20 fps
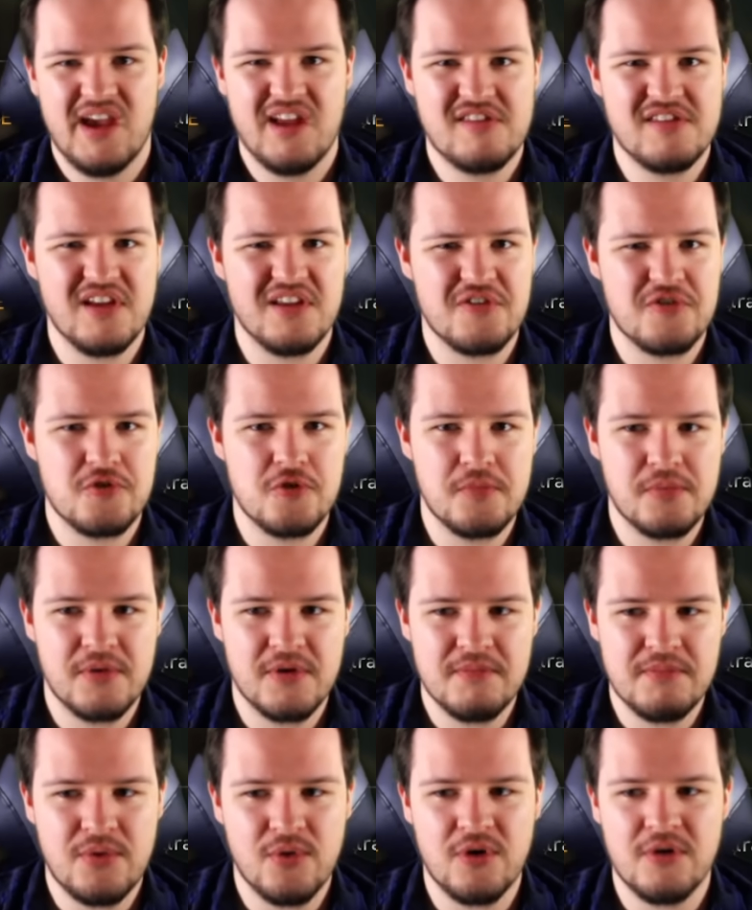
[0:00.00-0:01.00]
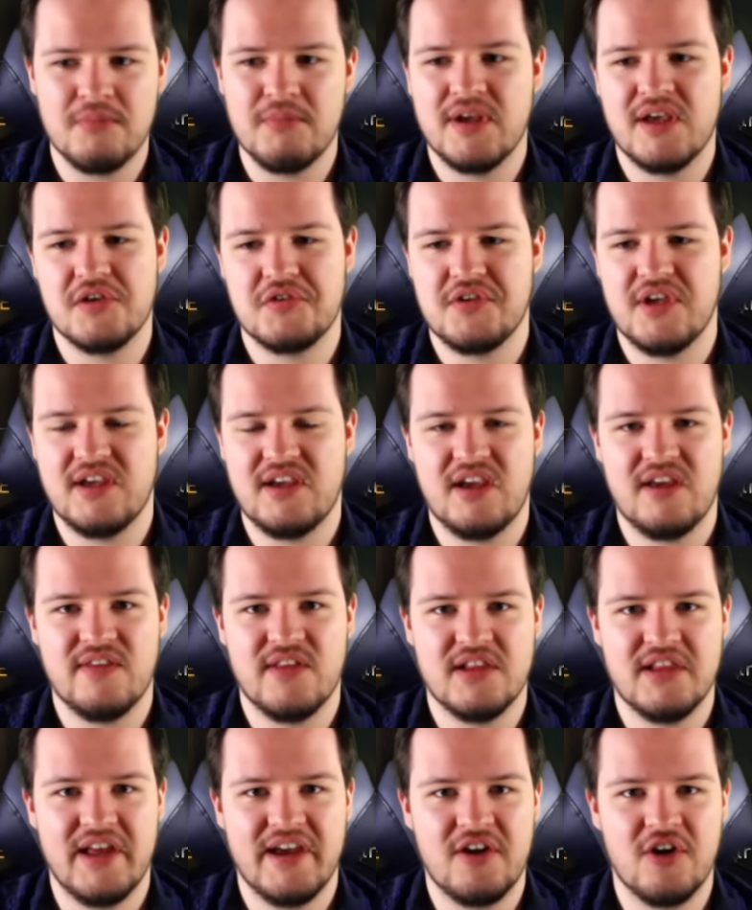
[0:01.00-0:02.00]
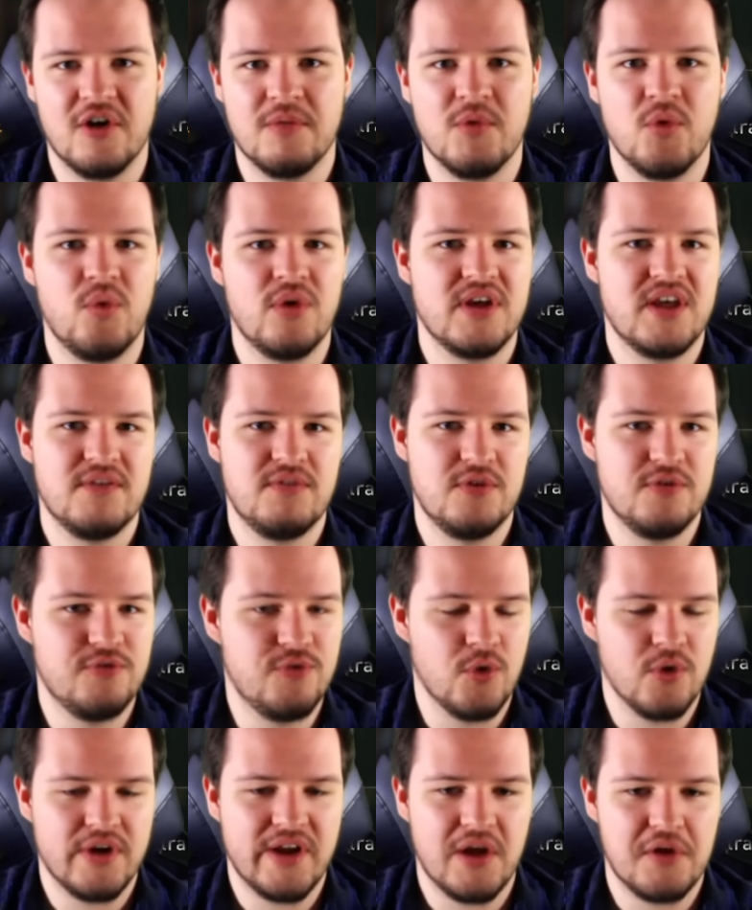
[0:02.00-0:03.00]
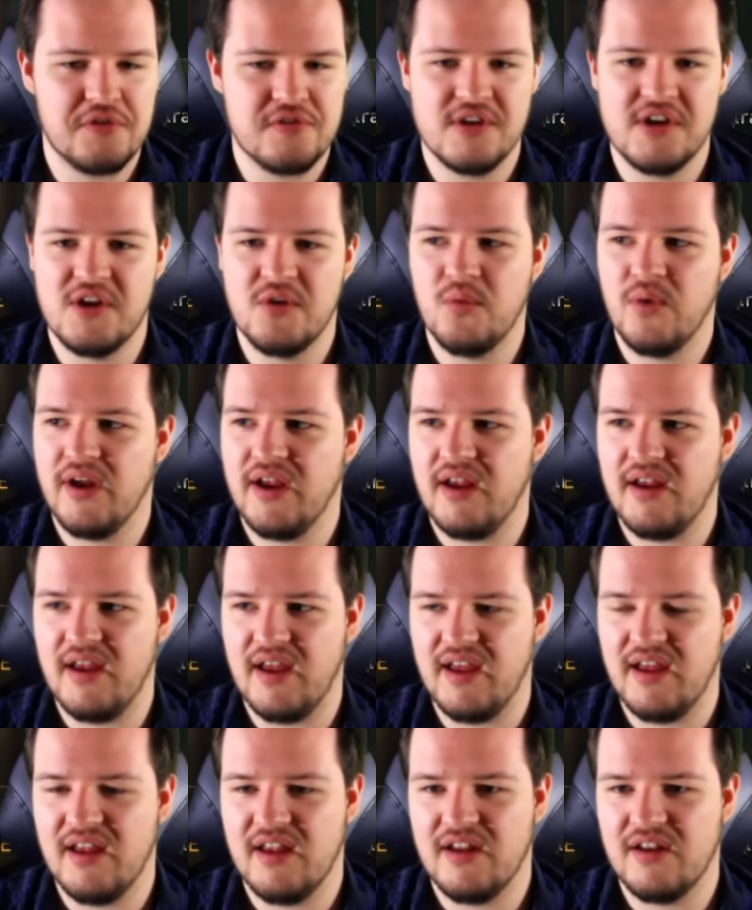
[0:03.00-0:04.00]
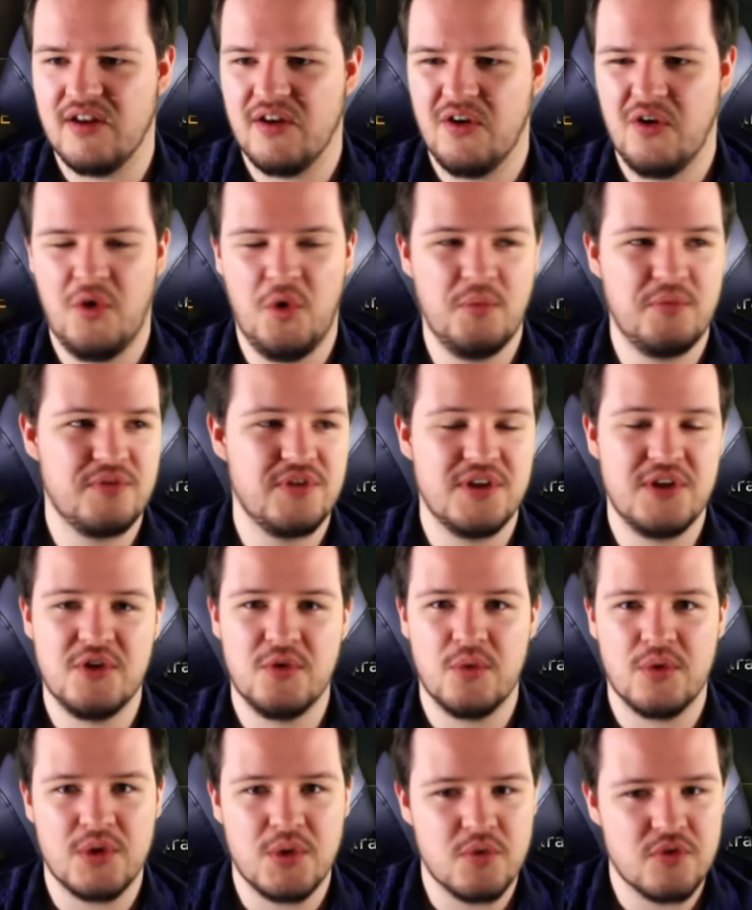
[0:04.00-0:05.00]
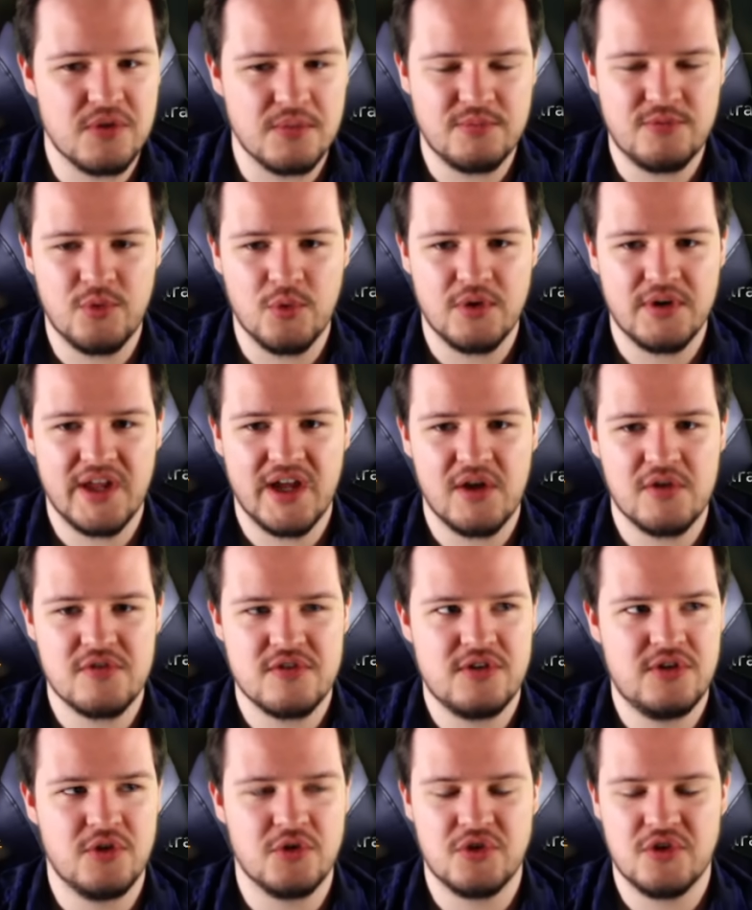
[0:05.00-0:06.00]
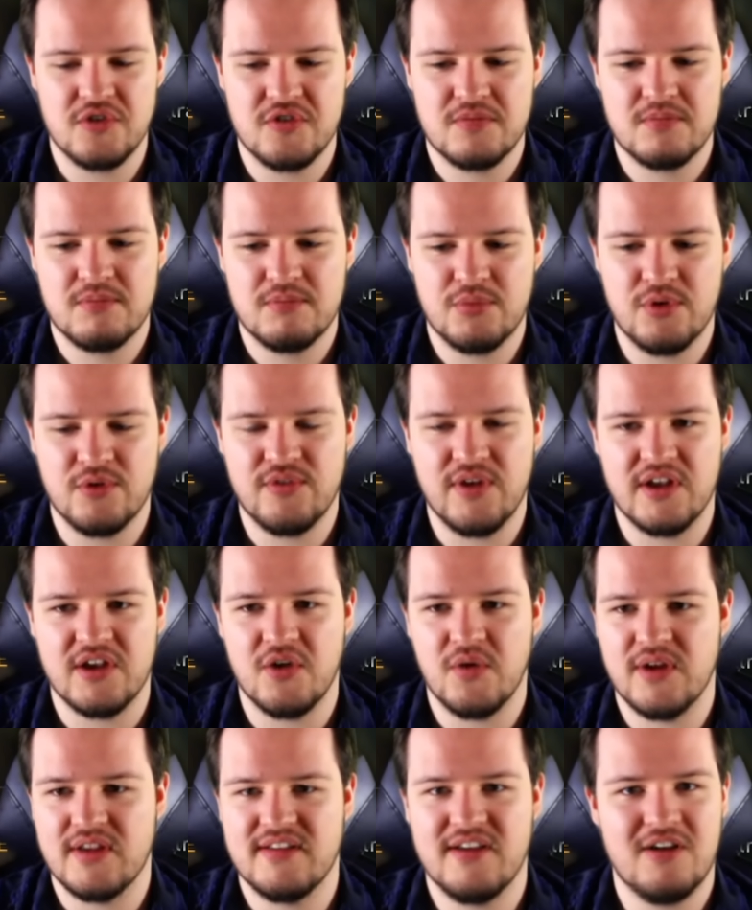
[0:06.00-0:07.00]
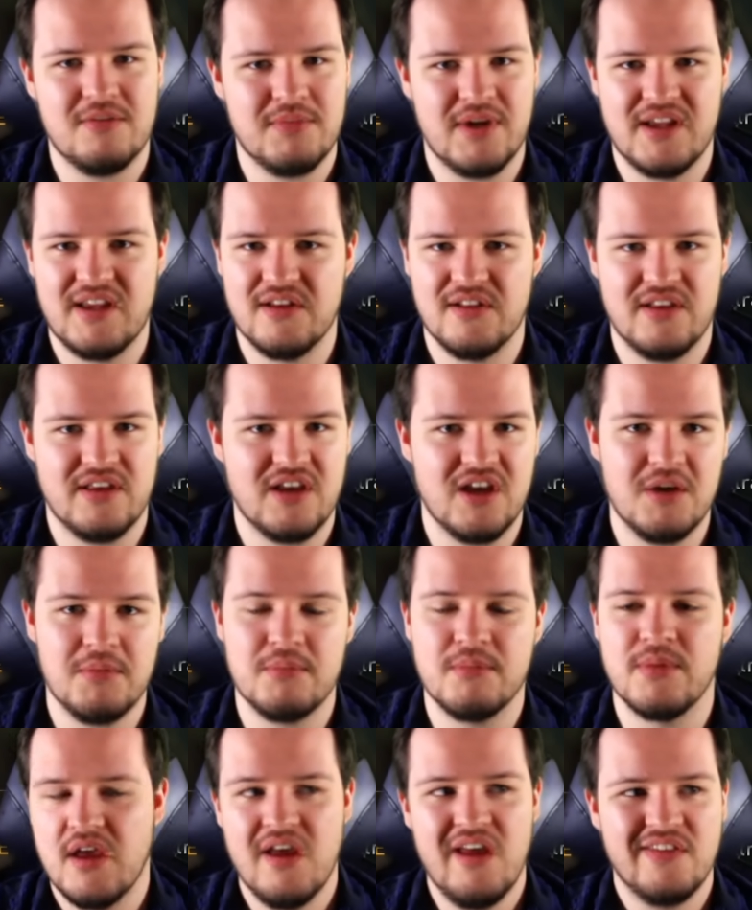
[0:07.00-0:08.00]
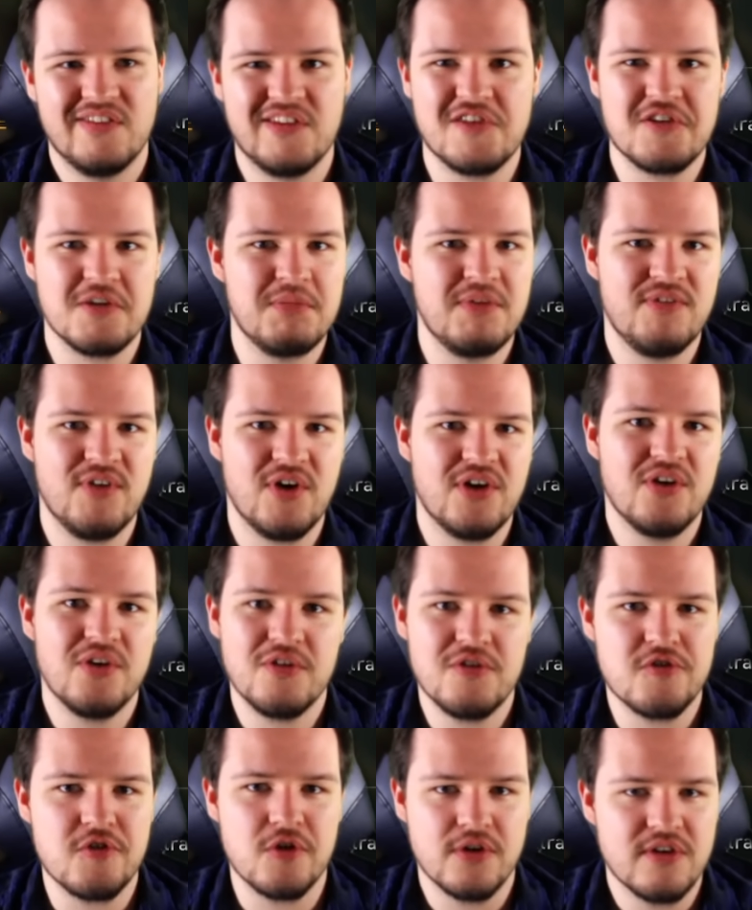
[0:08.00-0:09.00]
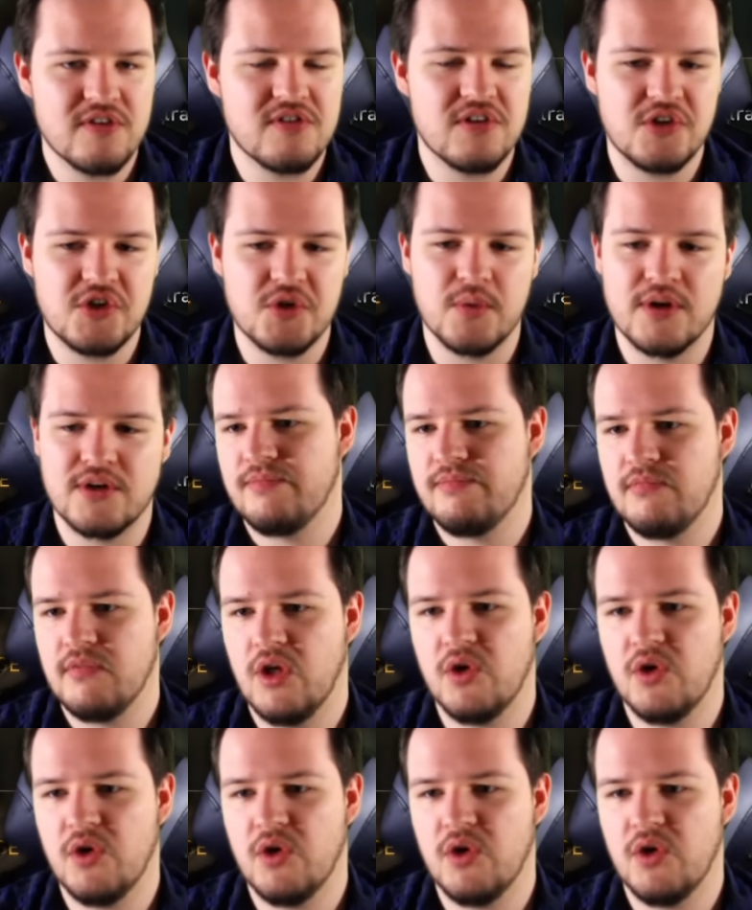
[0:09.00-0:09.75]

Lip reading: It's not super important because taking the light armor will give you 4 downs anyway, and hopefully you won't use up 4 downs and you'll just prevent going down by healing up, but this can be very good in certain situations.